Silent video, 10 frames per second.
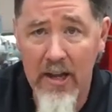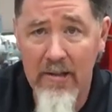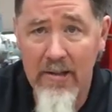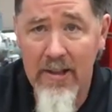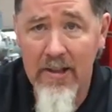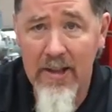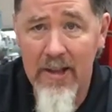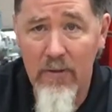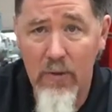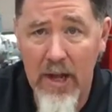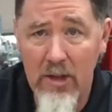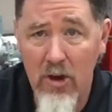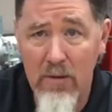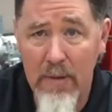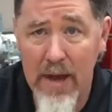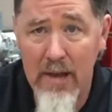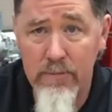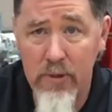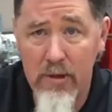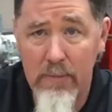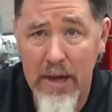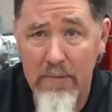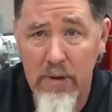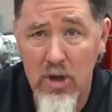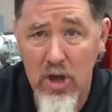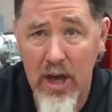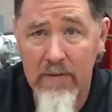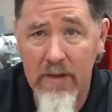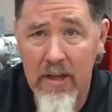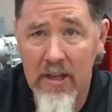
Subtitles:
It's when I turn my input shaft.